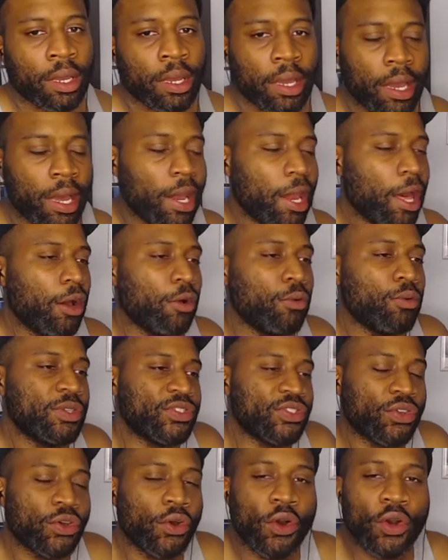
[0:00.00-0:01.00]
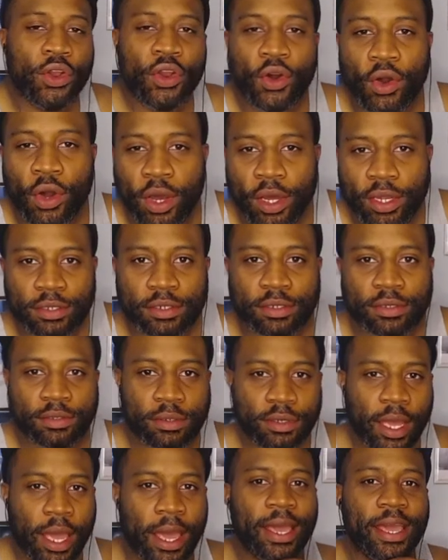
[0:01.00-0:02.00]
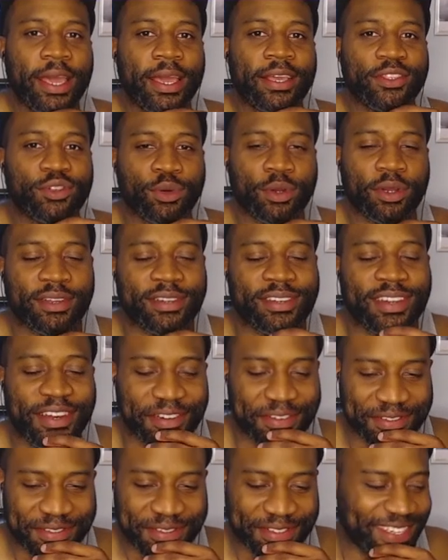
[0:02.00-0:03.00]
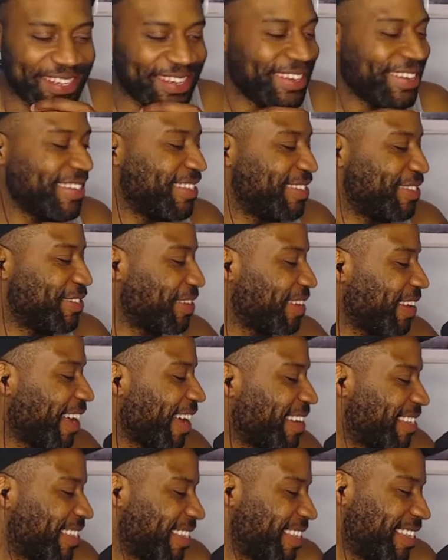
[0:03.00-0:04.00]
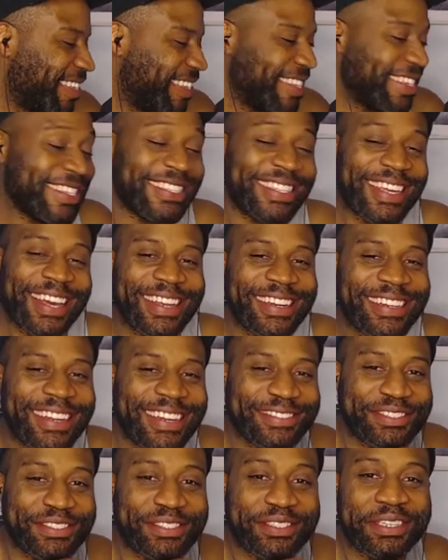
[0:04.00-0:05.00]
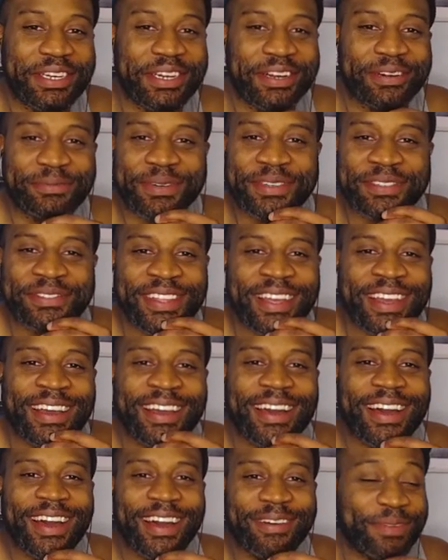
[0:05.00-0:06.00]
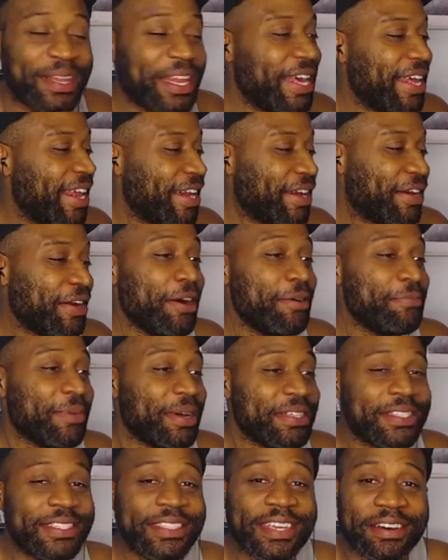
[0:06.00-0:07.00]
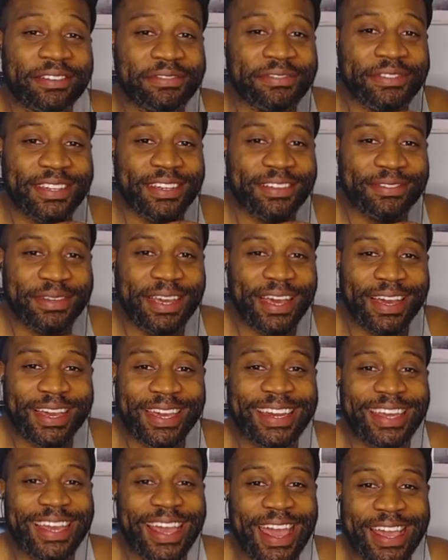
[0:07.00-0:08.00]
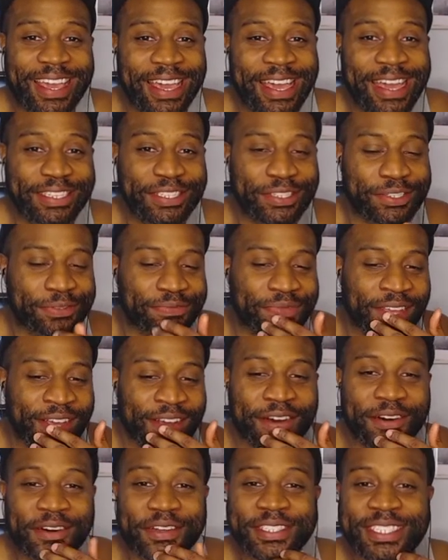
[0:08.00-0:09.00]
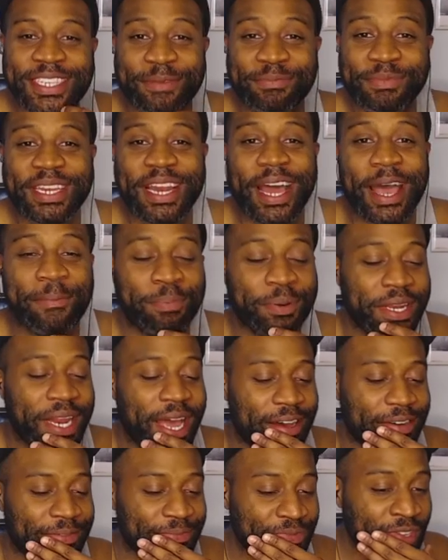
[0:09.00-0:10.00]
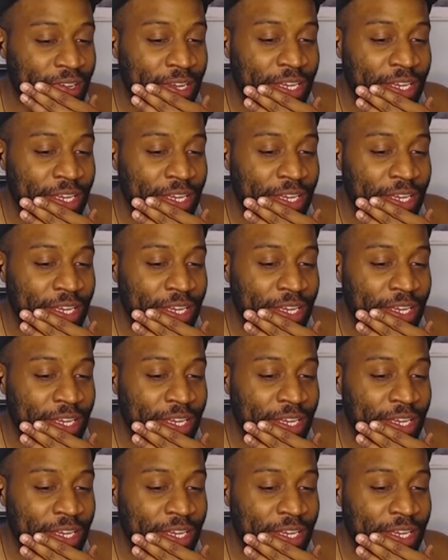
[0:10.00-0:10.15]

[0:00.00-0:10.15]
Hello, what's going on? Hey, Twitter. No, I shouldn't have did that. That was terrible. I'm glad I caught myself. You know what I mean? I could have got canceled on something I put out.